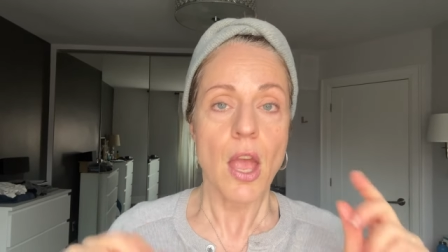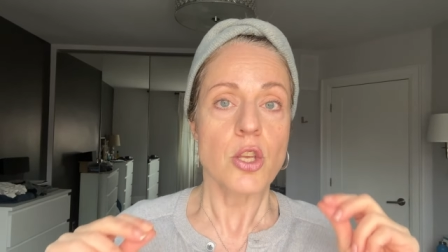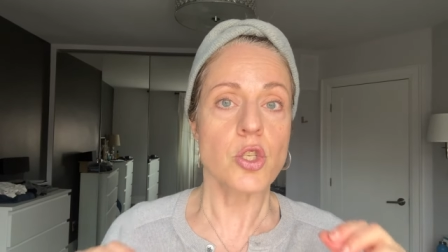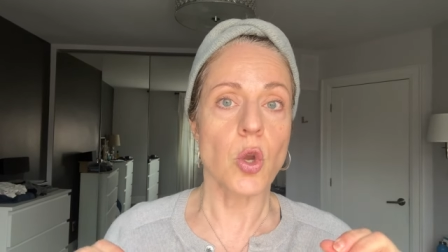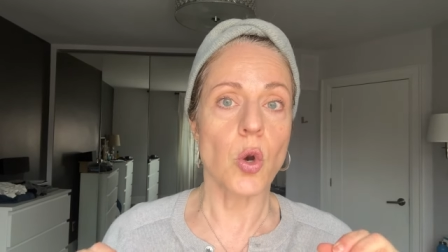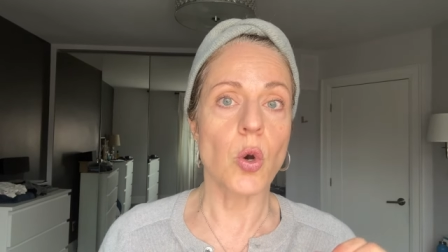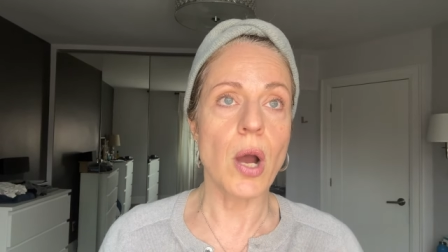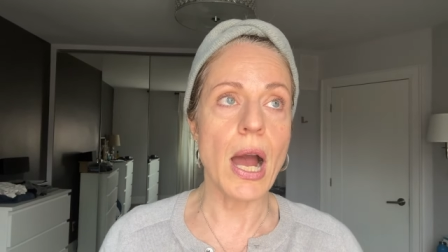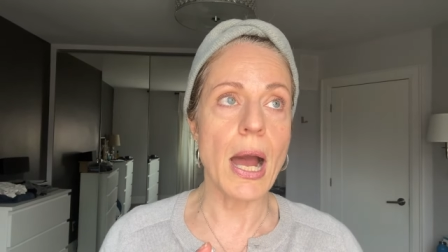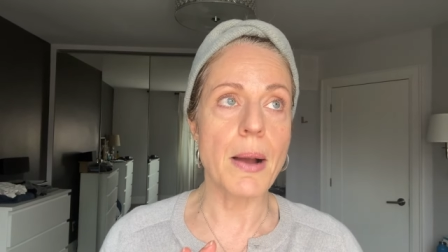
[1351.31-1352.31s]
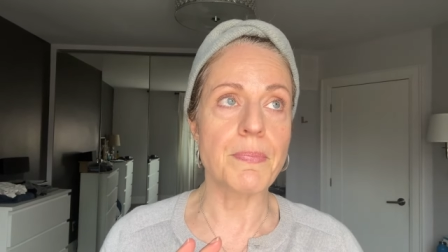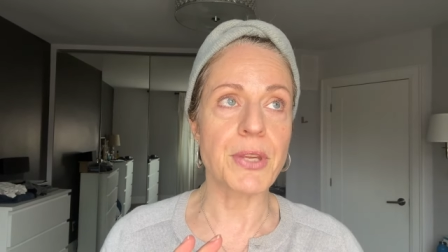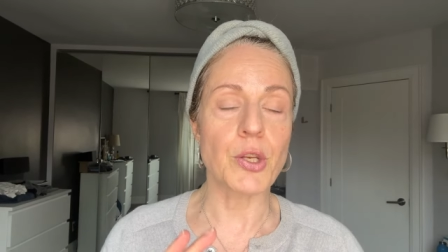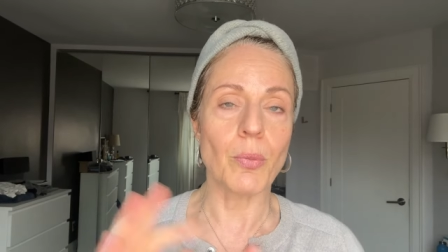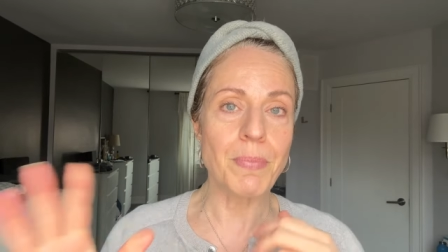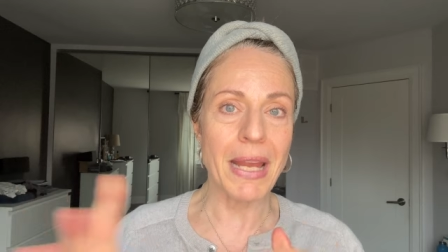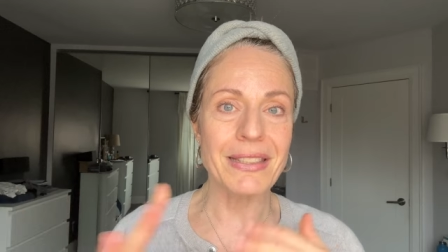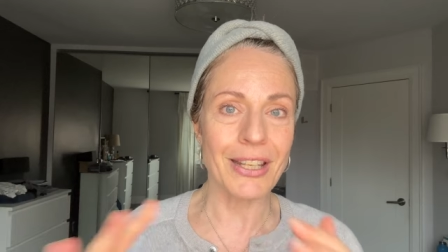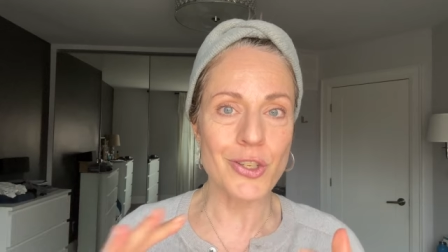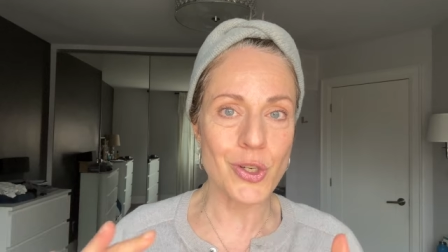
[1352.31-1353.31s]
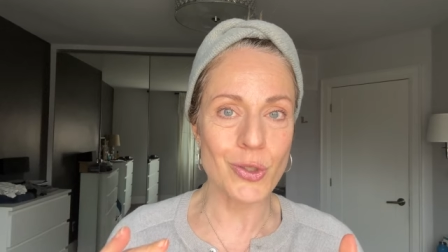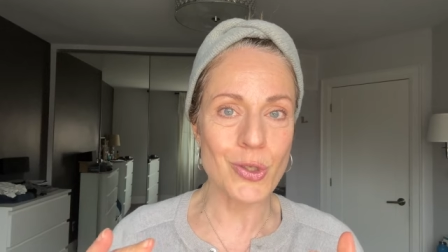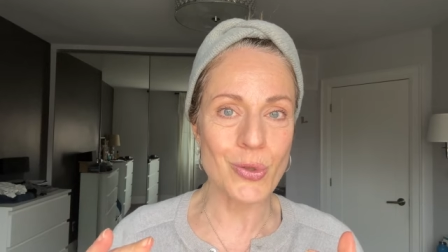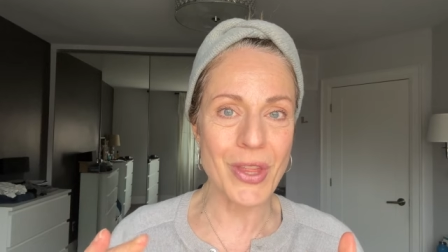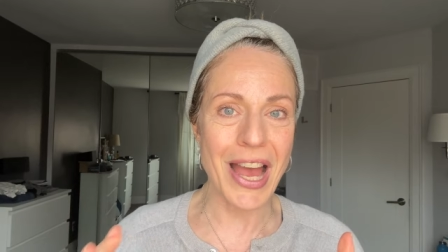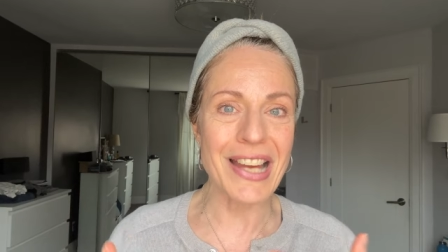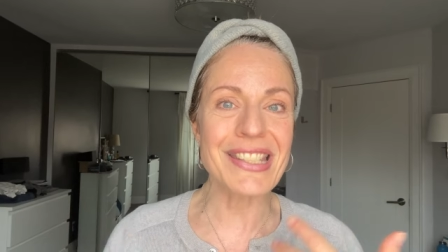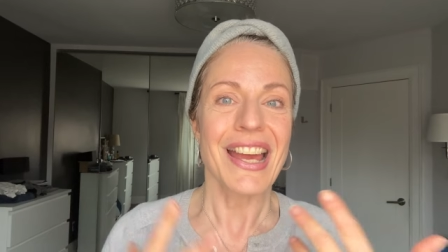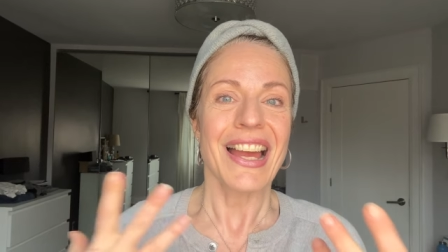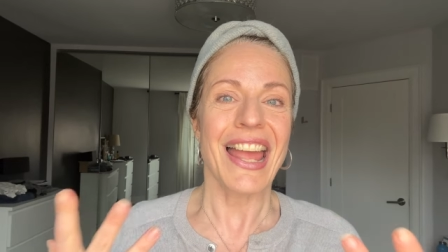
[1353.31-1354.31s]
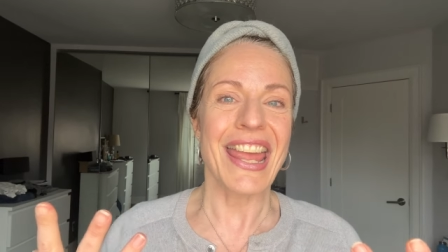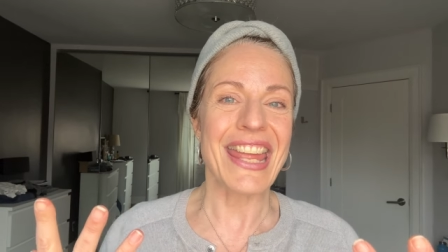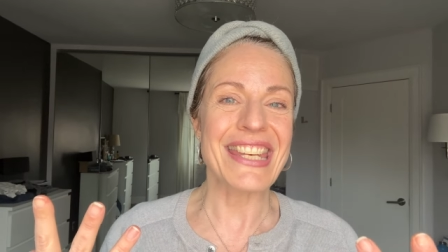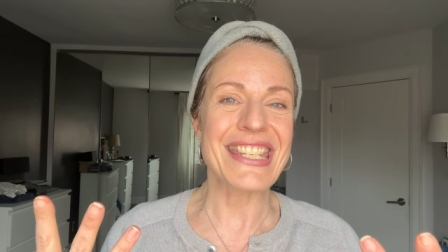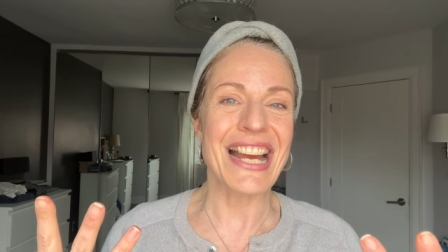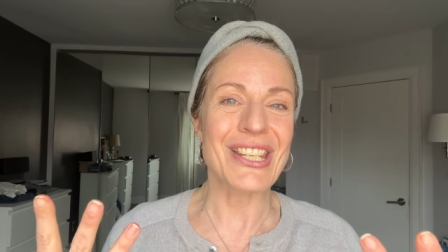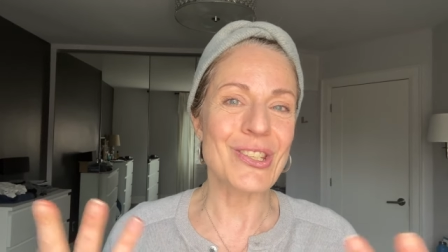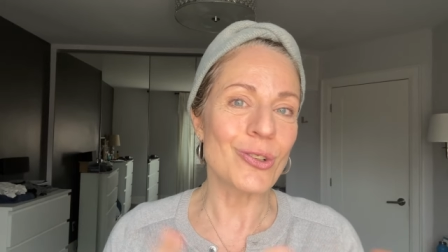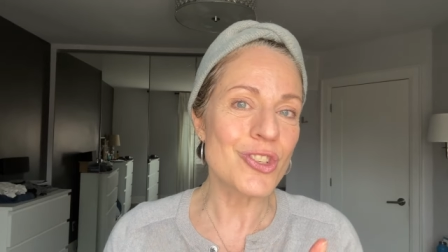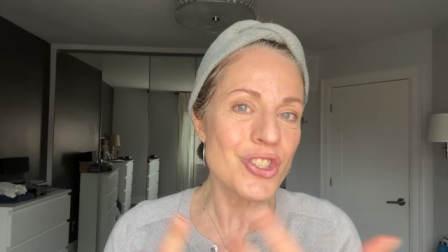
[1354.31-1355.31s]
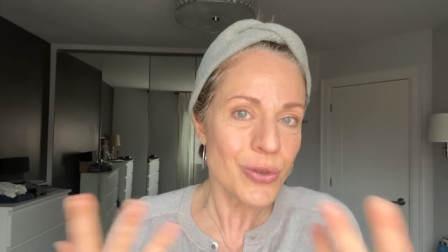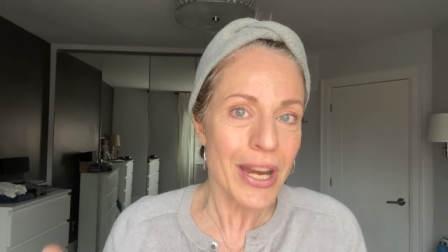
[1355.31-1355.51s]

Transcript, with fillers: So, um, you know, pay attention to that and, uh, you know, try